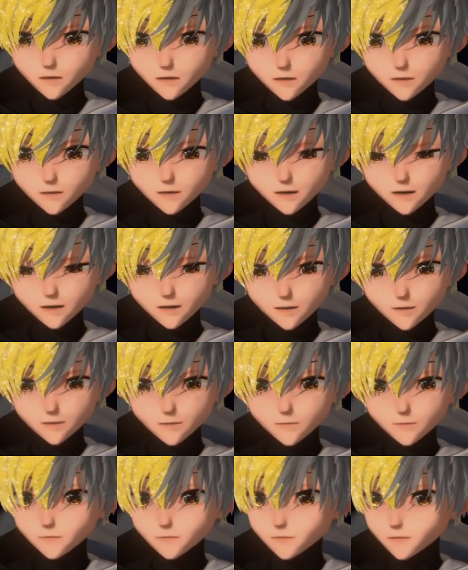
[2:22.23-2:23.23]
does that.
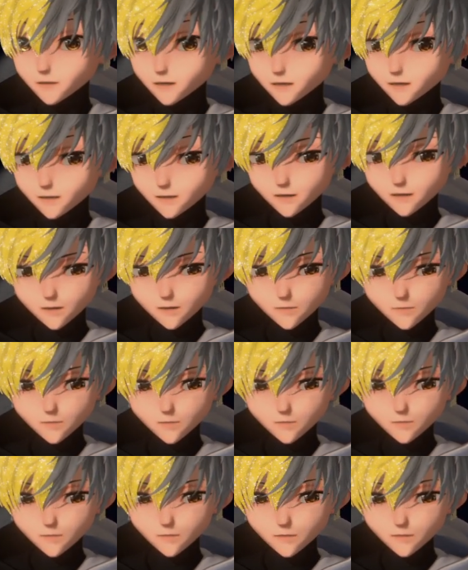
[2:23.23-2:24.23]
Fancy stuff.
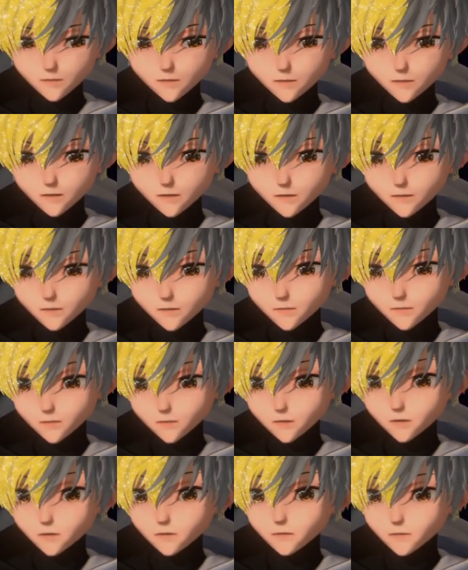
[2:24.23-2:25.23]
This
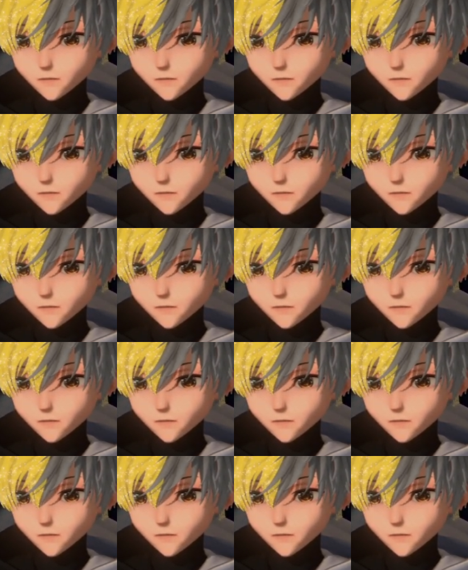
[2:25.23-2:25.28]
tutorial